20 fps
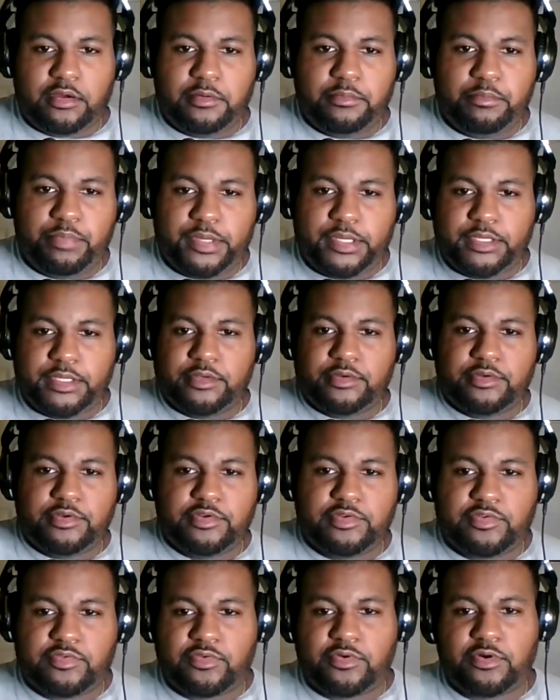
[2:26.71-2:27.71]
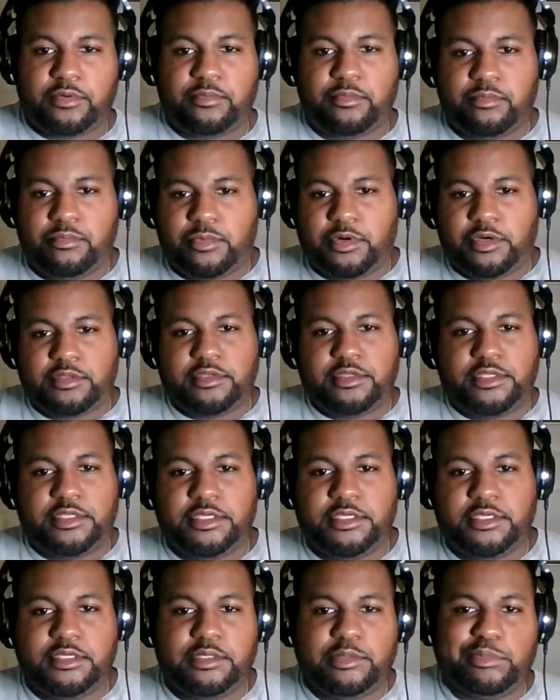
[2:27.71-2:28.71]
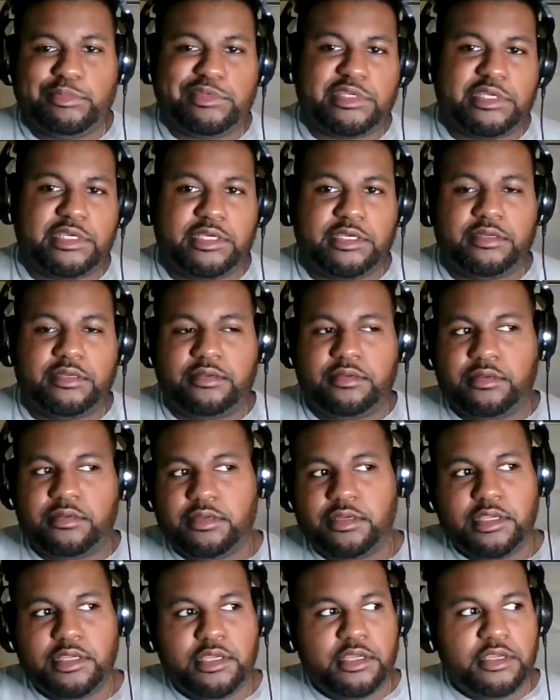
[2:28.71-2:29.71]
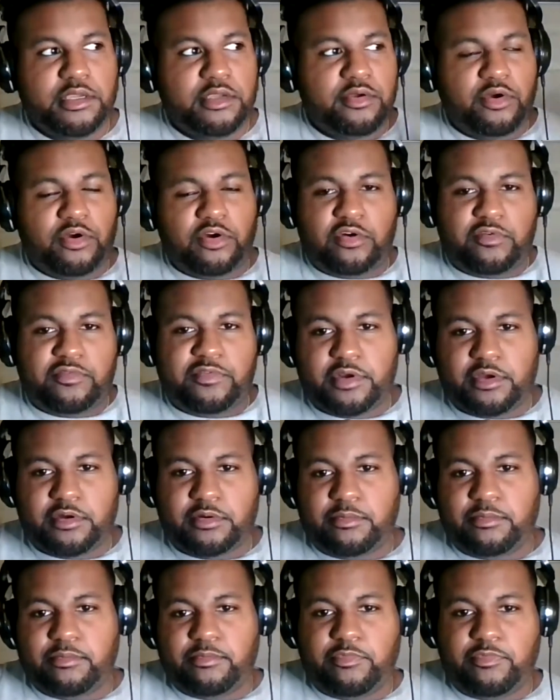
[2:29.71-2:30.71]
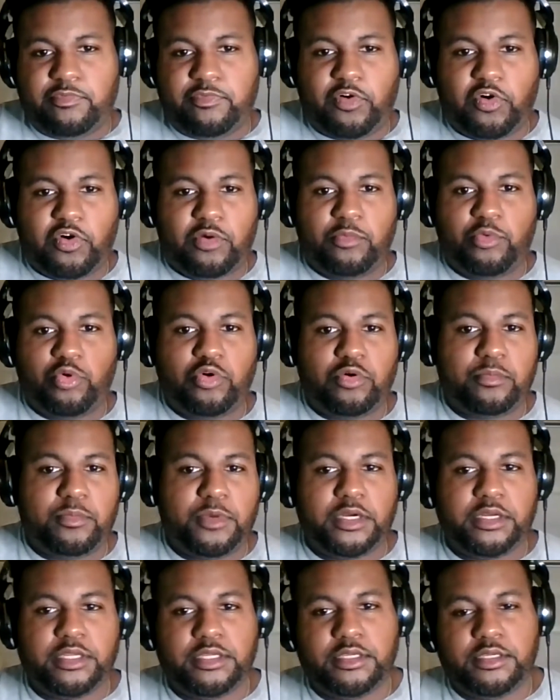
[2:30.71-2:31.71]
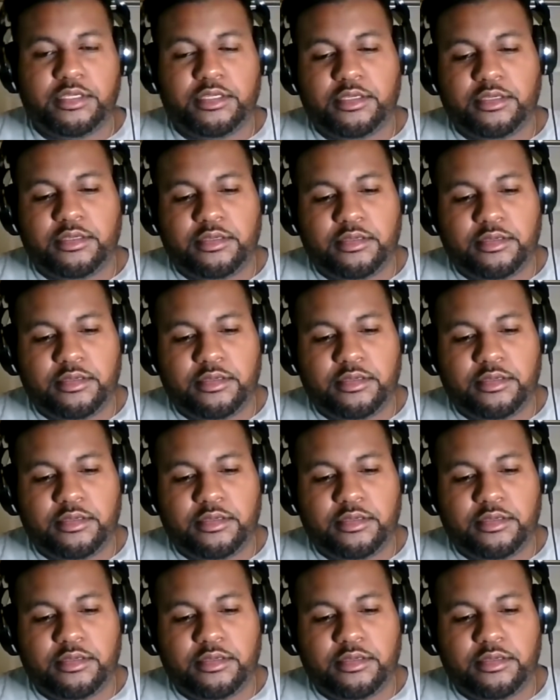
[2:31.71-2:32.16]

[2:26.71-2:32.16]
players from other teams and offer them far more money